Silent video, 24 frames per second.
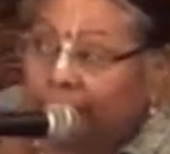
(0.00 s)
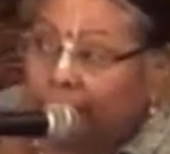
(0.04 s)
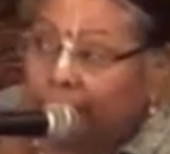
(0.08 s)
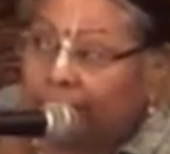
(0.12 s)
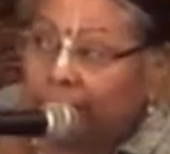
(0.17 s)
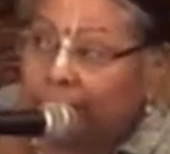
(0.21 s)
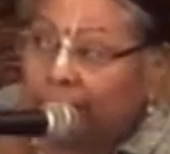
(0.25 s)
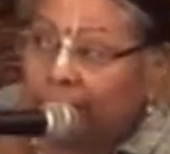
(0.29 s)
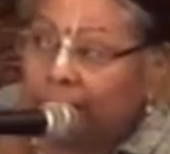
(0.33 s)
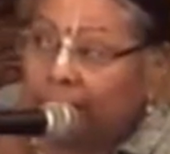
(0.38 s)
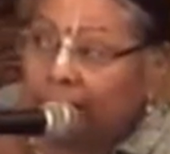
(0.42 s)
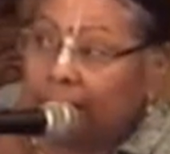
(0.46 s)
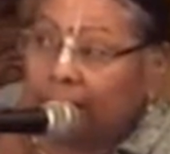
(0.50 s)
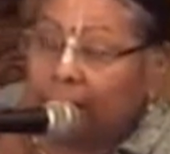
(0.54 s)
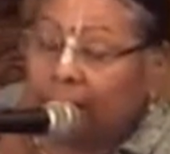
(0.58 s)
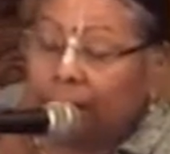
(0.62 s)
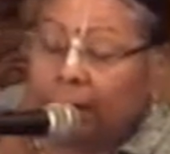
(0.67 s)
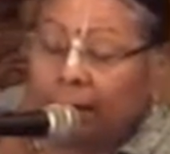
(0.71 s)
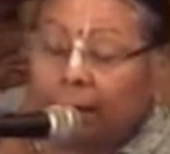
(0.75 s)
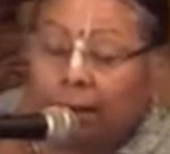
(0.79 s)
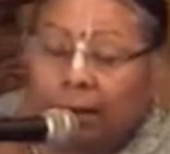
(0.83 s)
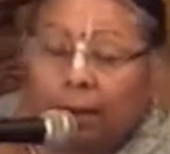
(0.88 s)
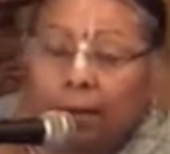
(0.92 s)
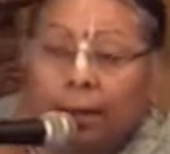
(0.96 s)
there is
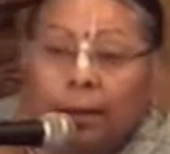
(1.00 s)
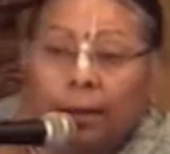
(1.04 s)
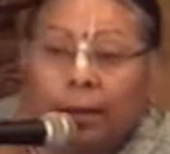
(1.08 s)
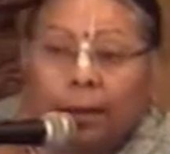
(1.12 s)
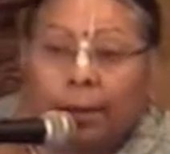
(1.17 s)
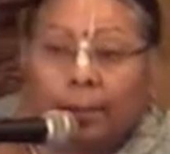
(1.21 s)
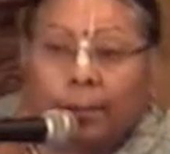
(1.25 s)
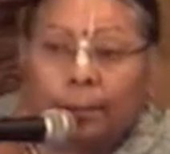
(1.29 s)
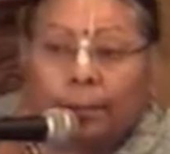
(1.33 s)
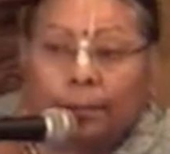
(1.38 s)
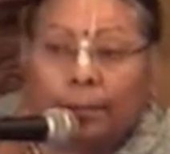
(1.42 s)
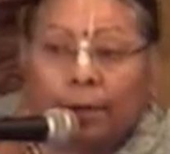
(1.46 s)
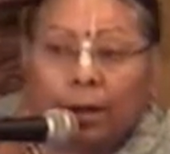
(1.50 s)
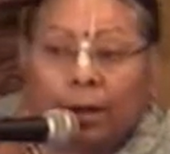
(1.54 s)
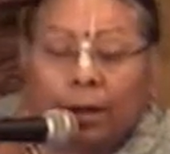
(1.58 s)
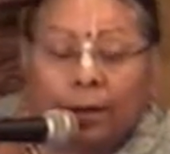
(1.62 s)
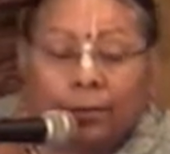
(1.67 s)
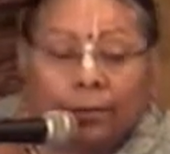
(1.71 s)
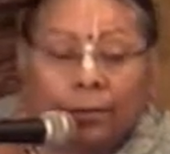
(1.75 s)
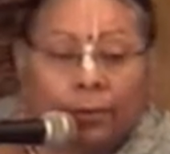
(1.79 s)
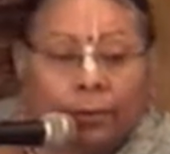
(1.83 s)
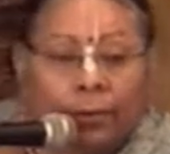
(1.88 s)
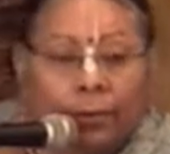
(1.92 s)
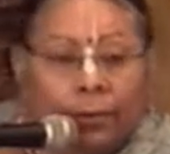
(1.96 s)
a
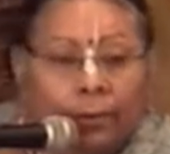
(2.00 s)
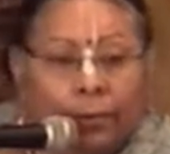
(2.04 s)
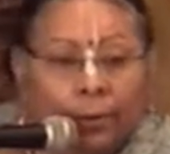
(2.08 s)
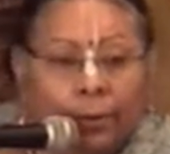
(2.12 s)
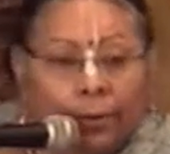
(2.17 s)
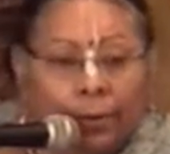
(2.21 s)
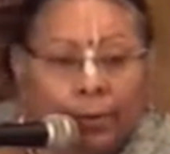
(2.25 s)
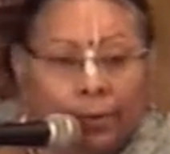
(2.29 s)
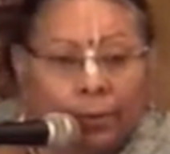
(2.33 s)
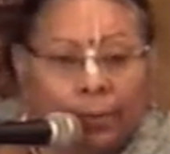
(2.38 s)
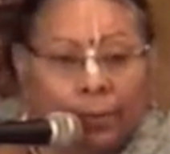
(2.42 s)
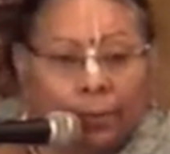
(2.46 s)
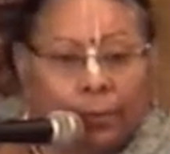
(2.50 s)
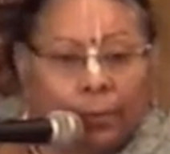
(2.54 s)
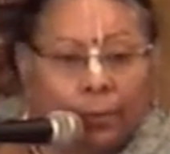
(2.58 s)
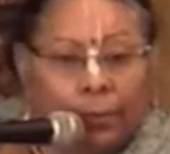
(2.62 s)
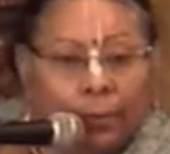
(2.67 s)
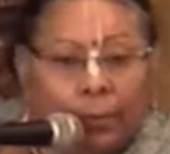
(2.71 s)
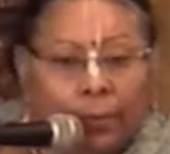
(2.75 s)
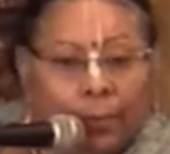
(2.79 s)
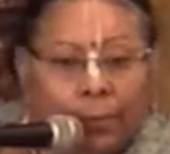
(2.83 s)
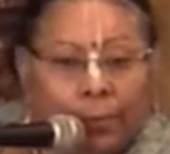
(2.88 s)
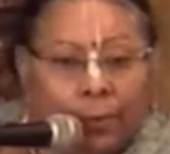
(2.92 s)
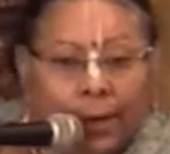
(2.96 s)
other
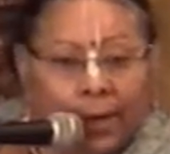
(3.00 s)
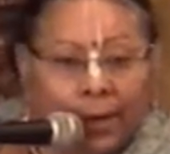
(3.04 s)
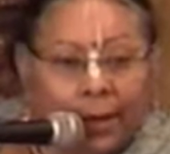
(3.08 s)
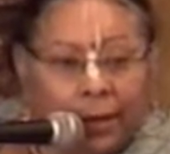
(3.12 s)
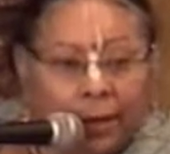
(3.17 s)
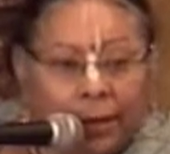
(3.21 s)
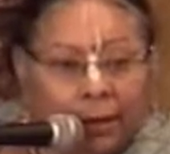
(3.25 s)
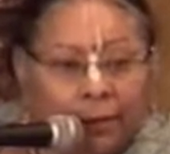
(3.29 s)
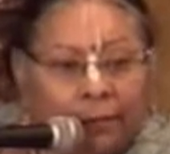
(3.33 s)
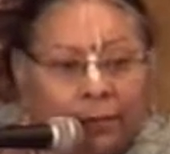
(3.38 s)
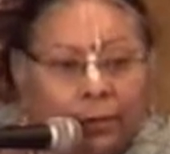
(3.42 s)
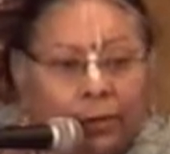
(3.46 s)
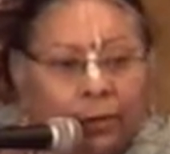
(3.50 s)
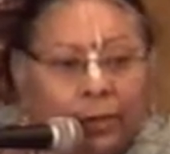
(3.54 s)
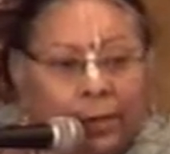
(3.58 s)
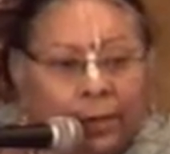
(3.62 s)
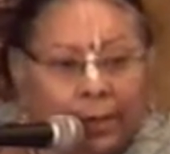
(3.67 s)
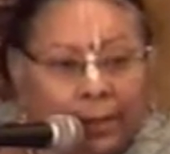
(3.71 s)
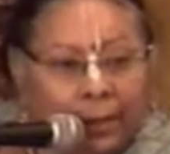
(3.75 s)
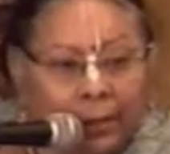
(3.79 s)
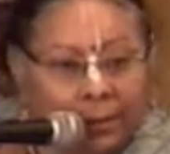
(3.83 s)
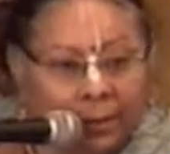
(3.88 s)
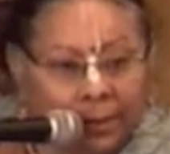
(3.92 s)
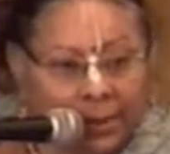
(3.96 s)
way of
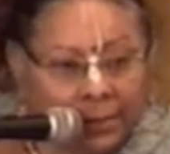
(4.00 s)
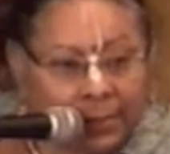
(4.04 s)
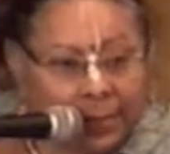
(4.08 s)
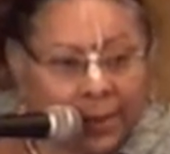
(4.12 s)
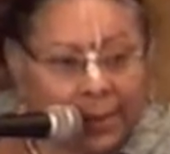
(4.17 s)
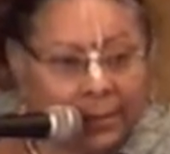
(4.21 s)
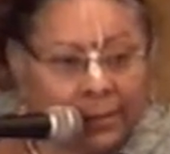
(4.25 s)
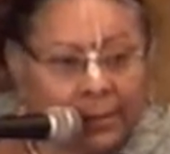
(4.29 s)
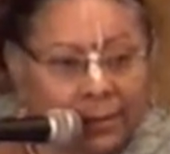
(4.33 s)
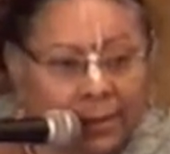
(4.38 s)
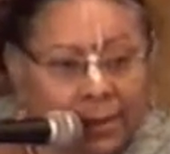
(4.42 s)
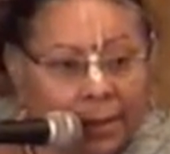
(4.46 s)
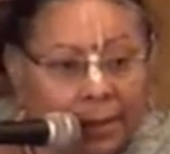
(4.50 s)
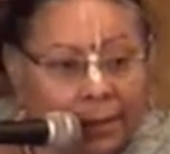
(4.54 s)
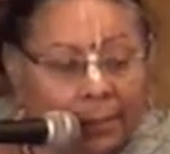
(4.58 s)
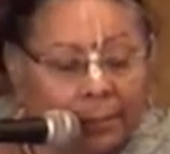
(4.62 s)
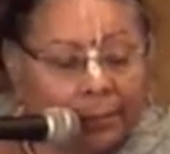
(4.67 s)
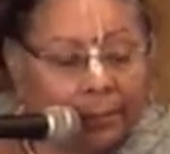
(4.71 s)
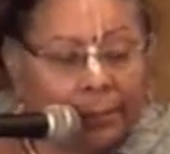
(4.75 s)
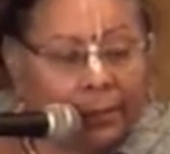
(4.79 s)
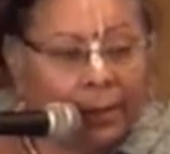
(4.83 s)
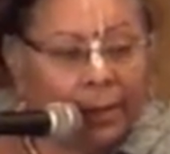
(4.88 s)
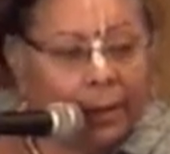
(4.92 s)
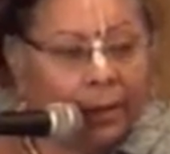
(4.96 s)
looking at this pastime.